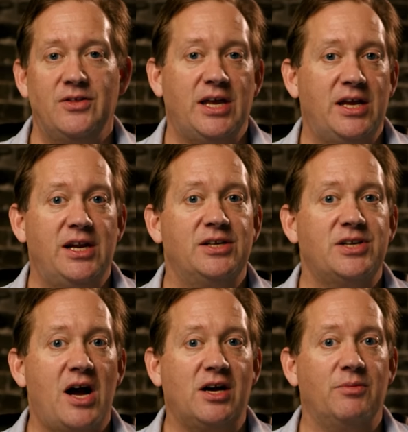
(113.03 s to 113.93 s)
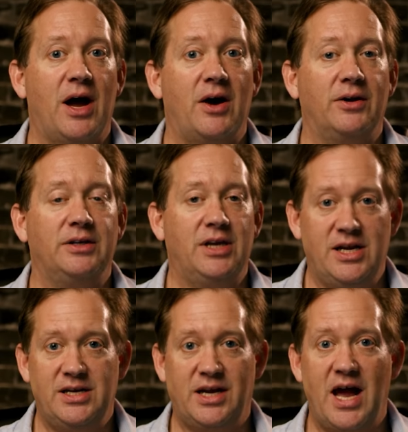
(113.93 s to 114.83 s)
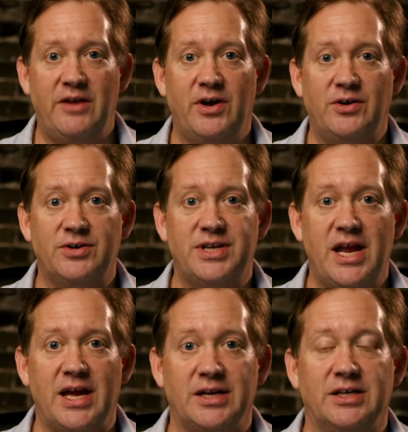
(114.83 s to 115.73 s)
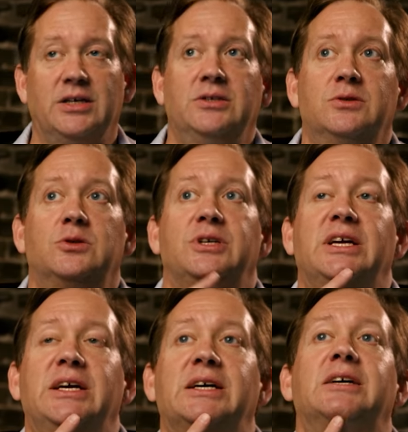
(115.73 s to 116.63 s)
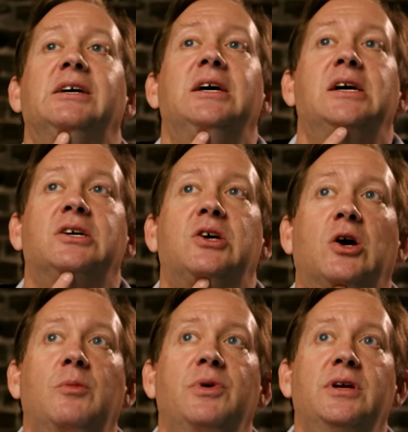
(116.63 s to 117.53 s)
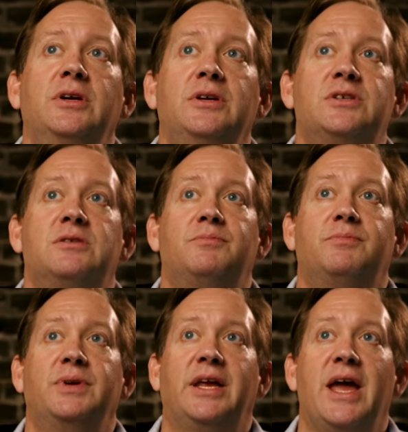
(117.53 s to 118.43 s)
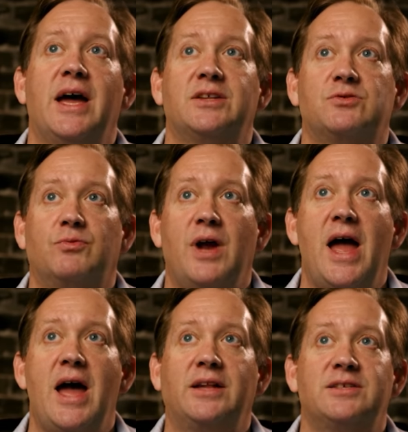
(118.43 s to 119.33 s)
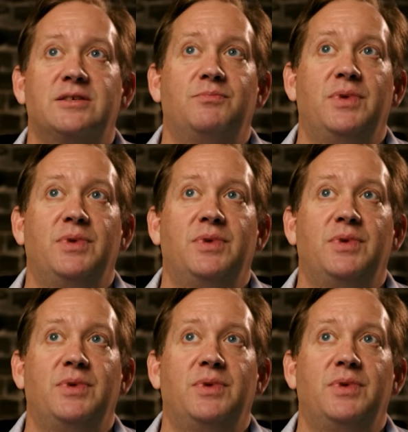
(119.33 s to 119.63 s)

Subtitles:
that you need to talk about. You need to kind of understand, oh yeah, garbage begets rats